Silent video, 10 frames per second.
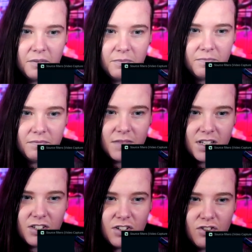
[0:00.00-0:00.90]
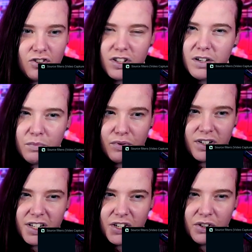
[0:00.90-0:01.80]
It's usually
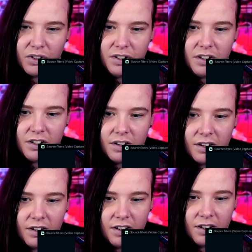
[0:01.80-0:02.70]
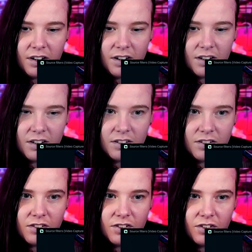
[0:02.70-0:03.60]
pretty good.
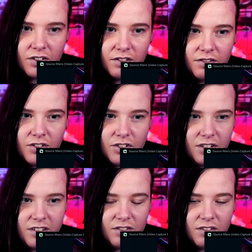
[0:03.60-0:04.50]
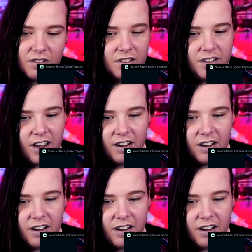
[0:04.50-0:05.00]
So usually, yeah.